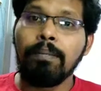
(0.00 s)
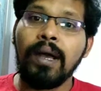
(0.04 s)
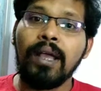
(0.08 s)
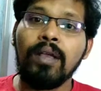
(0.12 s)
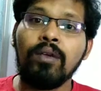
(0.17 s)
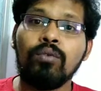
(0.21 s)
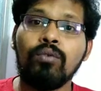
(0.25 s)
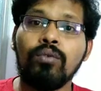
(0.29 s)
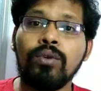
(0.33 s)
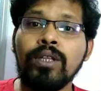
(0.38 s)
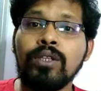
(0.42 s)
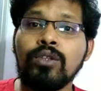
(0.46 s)
by
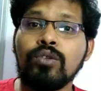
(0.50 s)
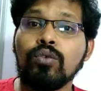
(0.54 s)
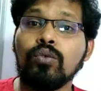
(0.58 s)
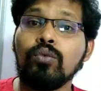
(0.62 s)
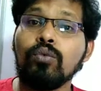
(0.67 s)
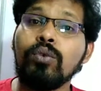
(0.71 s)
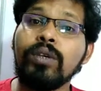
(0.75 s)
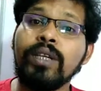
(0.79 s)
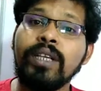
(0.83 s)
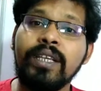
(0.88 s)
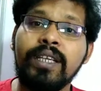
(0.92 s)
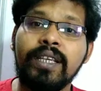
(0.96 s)
which
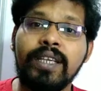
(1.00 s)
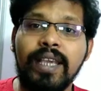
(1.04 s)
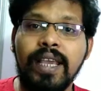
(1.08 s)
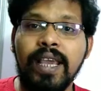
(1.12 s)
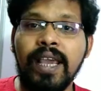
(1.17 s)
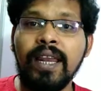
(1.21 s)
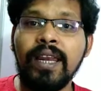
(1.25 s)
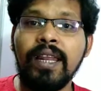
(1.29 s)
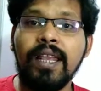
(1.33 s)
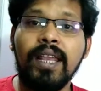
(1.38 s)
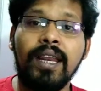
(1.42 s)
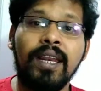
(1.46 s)
we
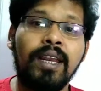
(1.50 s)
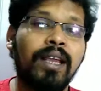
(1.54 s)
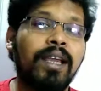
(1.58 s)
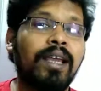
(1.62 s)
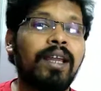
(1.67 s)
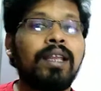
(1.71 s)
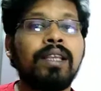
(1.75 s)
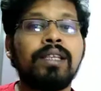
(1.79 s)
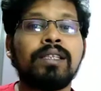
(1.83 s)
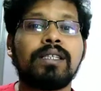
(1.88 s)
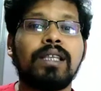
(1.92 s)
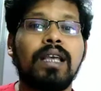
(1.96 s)
can
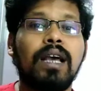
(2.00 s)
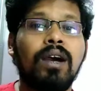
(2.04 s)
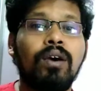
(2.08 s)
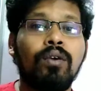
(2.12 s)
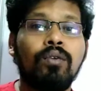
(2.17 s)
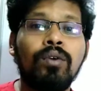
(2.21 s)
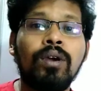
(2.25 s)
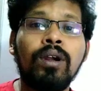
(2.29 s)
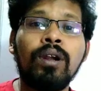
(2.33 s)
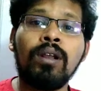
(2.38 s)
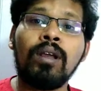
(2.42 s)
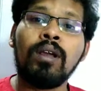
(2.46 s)
increase
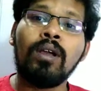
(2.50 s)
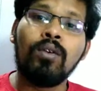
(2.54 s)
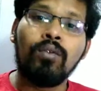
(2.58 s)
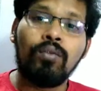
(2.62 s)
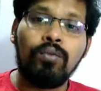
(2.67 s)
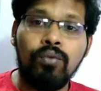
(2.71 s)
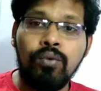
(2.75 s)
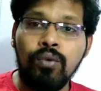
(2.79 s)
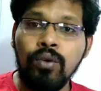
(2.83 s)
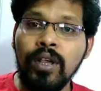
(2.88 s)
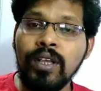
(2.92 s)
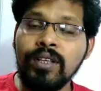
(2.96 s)
our
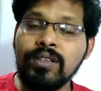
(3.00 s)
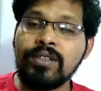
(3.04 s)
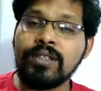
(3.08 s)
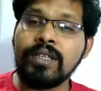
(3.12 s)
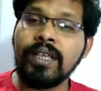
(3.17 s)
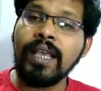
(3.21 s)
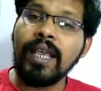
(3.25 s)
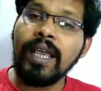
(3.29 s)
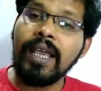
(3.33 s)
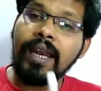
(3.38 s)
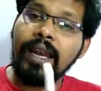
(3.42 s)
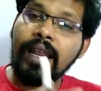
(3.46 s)

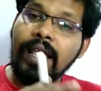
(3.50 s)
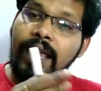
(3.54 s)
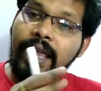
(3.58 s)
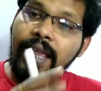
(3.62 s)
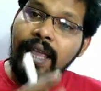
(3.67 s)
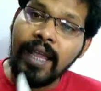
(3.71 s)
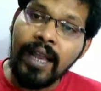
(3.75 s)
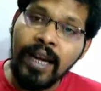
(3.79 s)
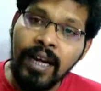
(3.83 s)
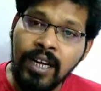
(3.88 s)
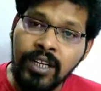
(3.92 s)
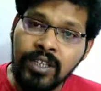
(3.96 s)
fluency in
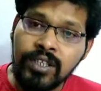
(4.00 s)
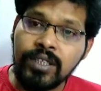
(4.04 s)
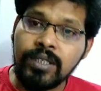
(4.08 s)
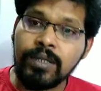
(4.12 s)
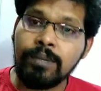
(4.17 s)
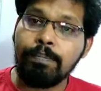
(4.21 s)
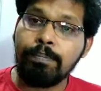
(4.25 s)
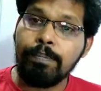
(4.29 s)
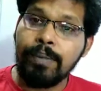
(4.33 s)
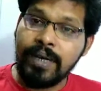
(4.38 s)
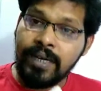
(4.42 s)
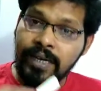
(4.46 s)

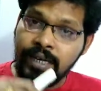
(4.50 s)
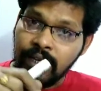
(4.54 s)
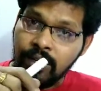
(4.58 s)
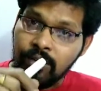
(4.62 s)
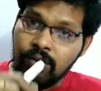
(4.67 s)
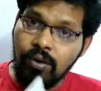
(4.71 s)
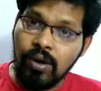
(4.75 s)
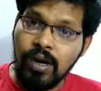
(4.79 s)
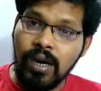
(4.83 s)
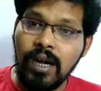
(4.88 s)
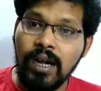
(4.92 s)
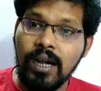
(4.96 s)
English,
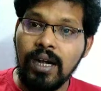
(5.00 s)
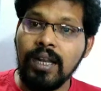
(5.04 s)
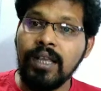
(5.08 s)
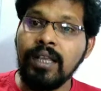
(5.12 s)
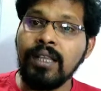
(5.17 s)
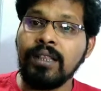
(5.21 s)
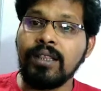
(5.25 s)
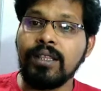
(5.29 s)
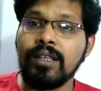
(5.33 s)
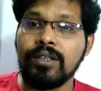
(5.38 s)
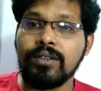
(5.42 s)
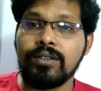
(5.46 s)

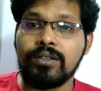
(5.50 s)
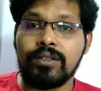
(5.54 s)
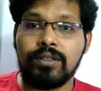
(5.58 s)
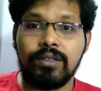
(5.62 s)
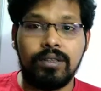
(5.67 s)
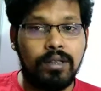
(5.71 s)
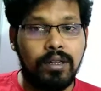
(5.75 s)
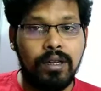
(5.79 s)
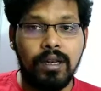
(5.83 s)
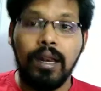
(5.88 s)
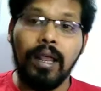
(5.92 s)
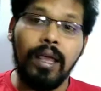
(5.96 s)
particularly
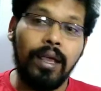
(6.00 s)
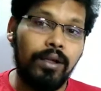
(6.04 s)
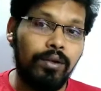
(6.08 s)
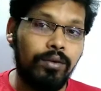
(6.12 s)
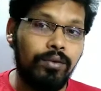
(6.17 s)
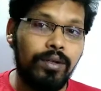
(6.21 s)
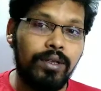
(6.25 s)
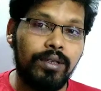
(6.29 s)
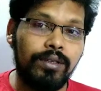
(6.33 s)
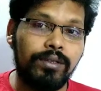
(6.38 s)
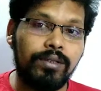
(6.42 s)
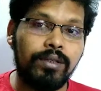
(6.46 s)
this
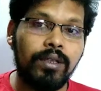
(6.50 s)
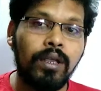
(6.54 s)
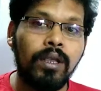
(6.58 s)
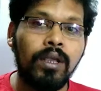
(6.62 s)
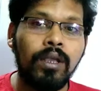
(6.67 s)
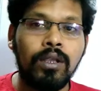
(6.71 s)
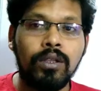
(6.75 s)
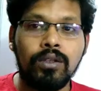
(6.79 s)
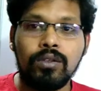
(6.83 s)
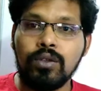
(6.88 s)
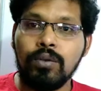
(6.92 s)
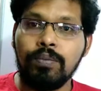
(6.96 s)
language.
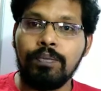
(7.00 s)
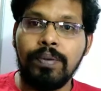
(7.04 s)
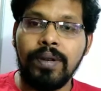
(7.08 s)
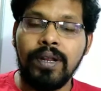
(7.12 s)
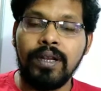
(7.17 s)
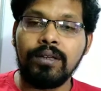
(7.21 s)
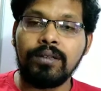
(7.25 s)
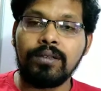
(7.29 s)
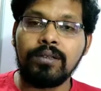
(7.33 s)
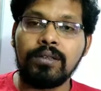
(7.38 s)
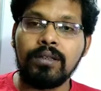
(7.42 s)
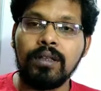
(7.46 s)
So
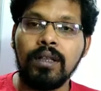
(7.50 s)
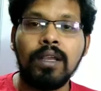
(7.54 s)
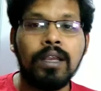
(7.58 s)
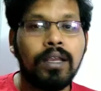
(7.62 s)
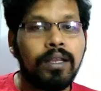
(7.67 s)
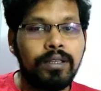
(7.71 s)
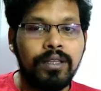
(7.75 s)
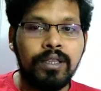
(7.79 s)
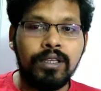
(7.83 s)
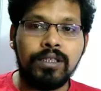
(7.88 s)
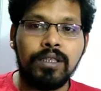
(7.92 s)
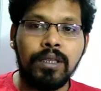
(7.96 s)
friends,
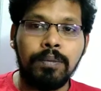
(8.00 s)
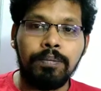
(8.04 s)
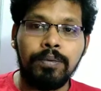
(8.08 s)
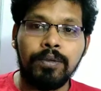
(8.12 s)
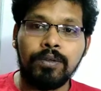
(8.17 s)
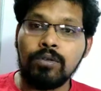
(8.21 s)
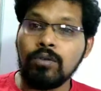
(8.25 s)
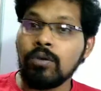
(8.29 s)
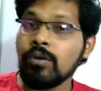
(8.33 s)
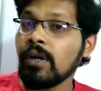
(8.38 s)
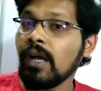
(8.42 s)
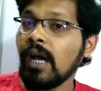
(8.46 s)
this
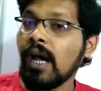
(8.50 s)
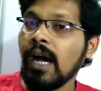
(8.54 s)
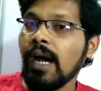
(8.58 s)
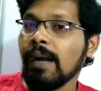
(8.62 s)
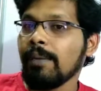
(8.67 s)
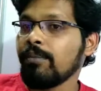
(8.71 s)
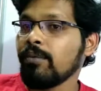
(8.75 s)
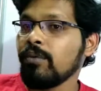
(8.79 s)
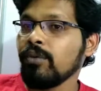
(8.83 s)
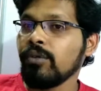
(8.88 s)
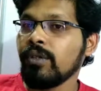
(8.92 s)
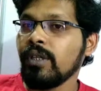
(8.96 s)
episode
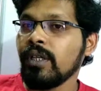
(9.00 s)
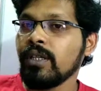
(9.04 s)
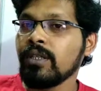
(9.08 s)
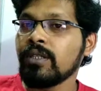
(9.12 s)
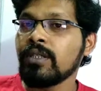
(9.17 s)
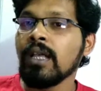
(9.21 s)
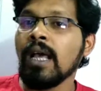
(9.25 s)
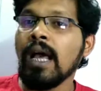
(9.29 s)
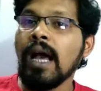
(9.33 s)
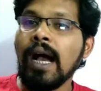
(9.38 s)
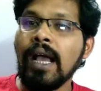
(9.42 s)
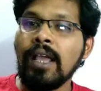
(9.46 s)
up to
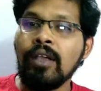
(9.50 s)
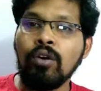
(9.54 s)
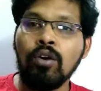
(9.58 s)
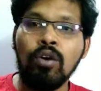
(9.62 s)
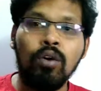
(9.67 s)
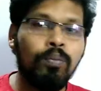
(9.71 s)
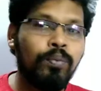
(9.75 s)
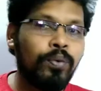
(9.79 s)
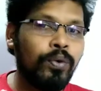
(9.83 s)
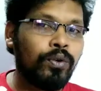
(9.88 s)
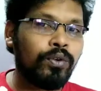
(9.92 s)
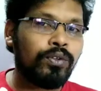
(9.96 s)
this, I
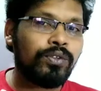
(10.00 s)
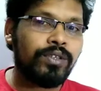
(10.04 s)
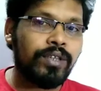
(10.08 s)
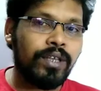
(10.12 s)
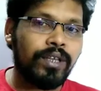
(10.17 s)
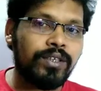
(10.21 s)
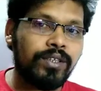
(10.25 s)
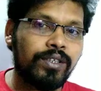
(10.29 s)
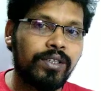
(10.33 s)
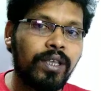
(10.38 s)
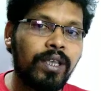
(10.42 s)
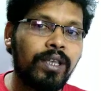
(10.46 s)
hope your
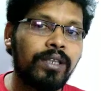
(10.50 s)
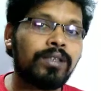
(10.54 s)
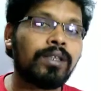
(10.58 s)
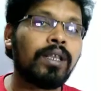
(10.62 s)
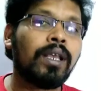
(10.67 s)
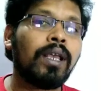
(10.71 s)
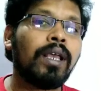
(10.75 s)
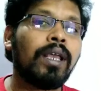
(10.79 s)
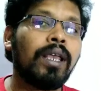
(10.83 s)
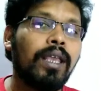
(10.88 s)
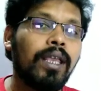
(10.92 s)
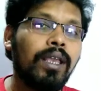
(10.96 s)
success,
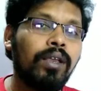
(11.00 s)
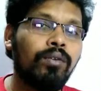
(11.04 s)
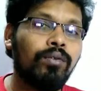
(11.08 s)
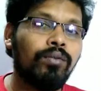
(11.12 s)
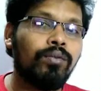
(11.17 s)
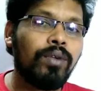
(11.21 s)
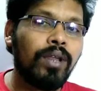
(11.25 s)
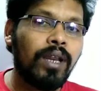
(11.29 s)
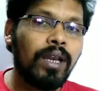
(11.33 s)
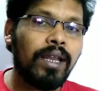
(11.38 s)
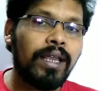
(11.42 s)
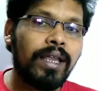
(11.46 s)
you
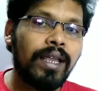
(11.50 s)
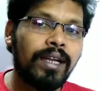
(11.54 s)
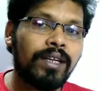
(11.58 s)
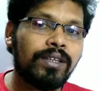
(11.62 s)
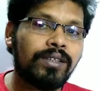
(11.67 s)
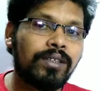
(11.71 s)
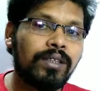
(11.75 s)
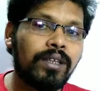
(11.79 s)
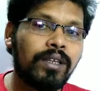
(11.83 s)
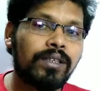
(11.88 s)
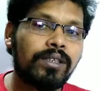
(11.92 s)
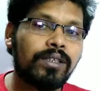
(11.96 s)
will get
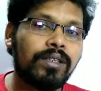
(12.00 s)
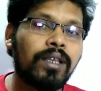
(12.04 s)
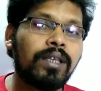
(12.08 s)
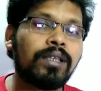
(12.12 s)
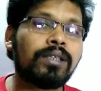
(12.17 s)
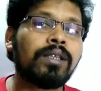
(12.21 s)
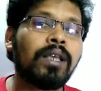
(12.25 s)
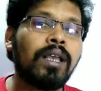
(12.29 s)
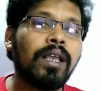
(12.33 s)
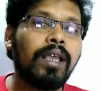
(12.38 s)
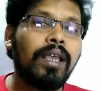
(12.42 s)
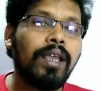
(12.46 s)

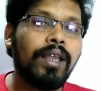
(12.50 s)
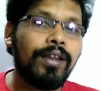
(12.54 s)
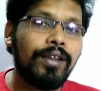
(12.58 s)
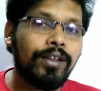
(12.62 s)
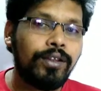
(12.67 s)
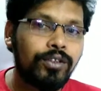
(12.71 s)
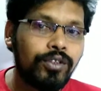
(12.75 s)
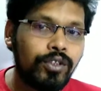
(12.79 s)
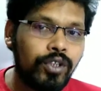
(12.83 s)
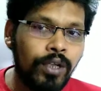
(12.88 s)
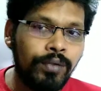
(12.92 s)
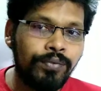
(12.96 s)
success in
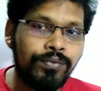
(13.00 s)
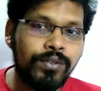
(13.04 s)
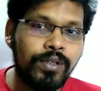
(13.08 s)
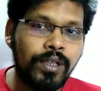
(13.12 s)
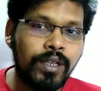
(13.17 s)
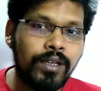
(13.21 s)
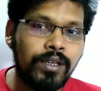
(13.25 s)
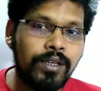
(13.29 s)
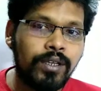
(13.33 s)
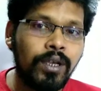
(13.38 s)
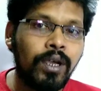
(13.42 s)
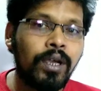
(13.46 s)
your job
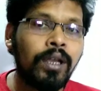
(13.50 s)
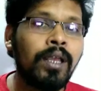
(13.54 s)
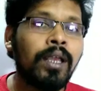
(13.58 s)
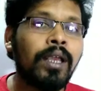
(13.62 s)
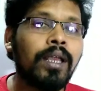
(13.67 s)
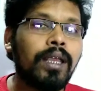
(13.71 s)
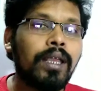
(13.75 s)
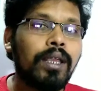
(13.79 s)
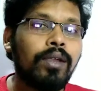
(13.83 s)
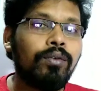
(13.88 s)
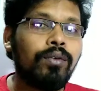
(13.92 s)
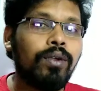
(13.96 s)

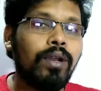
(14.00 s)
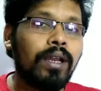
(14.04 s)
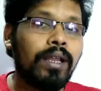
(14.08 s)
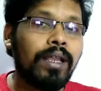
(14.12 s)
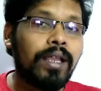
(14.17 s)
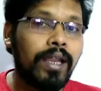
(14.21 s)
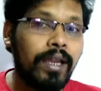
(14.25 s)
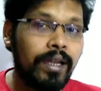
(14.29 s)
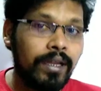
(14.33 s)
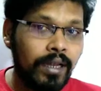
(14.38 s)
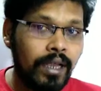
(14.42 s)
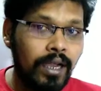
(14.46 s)
sector, you will
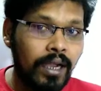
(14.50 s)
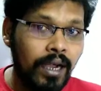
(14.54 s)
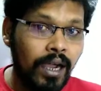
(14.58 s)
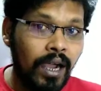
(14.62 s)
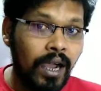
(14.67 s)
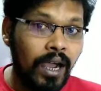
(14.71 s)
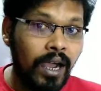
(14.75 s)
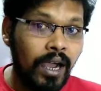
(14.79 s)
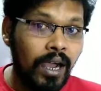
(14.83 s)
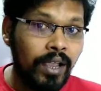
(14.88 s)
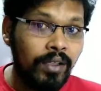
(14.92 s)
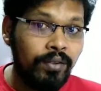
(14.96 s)
get a
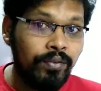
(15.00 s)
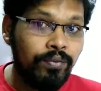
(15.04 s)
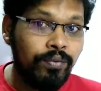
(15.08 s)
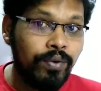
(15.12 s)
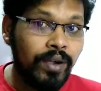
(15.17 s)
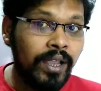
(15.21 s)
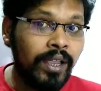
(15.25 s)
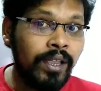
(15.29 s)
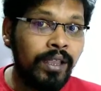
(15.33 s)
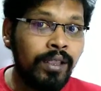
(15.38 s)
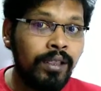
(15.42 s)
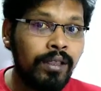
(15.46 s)

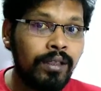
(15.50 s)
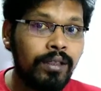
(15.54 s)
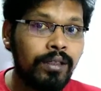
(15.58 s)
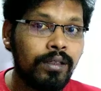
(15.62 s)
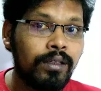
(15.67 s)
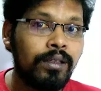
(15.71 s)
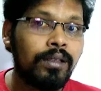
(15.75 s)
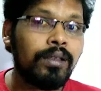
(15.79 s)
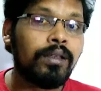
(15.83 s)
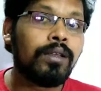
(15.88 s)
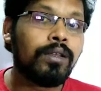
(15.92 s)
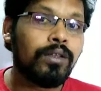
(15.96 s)
high-fi
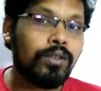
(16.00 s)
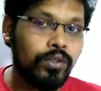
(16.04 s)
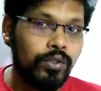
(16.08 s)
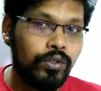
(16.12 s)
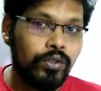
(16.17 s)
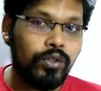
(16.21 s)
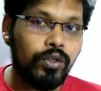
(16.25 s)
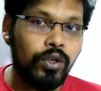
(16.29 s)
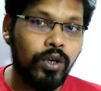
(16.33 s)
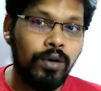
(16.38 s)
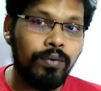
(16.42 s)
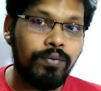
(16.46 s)

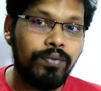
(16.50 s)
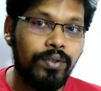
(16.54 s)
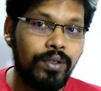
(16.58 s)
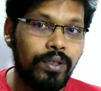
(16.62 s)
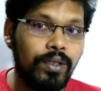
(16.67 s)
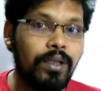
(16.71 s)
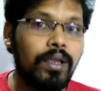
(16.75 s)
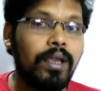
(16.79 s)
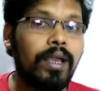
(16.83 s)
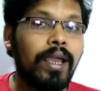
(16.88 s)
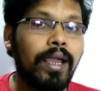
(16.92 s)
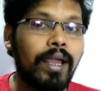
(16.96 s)

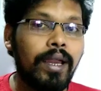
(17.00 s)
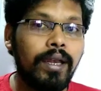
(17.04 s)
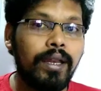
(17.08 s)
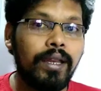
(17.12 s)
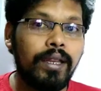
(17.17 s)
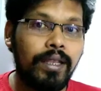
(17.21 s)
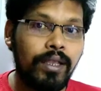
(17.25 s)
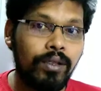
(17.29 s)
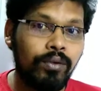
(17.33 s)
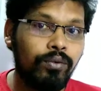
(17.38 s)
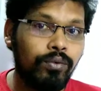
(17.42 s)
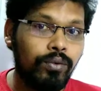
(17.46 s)
job
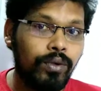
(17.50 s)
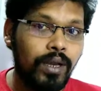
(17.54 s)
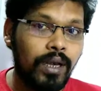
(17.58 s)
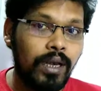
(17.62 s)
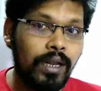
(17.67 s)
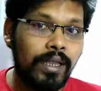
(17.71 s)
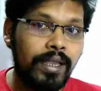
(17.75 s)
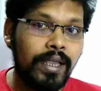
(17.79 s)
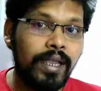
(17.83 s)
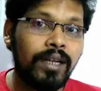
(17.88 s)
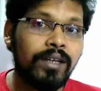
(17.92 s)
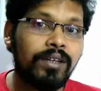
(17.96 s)
and you will
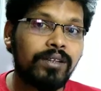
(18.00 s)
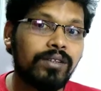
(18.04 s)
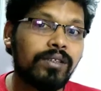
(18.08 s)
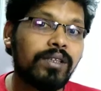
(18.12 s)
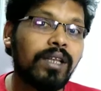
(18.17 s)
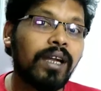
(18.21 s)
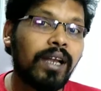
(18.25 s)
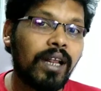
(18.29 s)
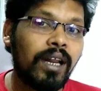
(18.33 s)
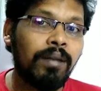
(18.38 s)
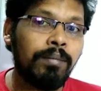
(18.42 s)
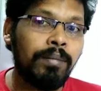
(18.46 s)
get
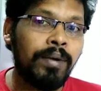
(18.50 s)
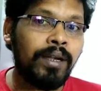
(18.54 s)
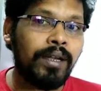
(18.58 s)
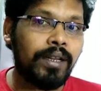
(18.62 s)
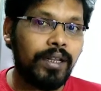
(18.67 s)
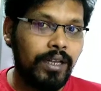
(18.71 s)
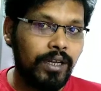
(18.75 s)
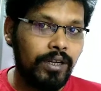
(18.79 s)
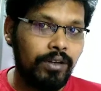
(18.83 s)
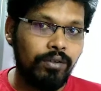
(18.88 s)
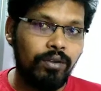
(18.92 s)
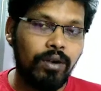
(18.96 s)

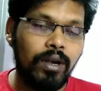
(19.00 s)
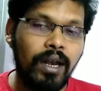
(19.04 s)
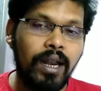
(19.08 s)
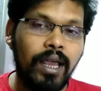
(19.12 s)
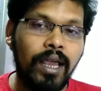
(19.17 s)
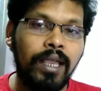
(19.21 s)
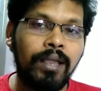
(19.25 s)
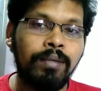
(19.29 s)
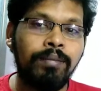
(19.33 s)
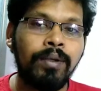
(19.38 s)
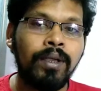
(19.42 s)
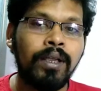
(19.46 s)
settlement in your
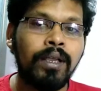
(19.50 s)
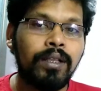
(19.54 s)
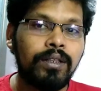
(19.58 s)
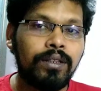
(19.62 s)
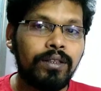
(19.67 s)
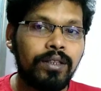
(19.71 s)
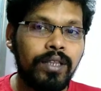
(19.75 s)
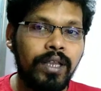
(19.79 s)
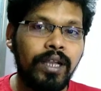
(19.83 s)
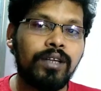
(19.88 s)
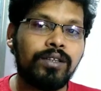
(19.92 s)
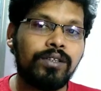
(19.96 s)

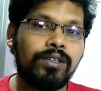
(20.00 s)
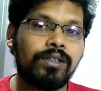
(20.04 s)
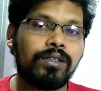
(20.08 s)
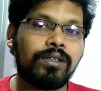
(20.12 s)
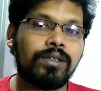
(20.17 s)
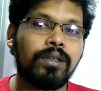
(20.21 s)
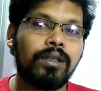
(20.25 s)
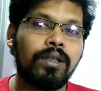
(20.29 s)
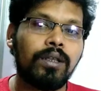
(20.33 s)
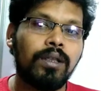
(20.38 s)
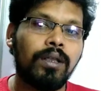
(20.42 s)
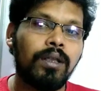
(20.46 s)
life.
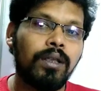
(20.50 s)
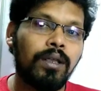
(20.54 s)
That's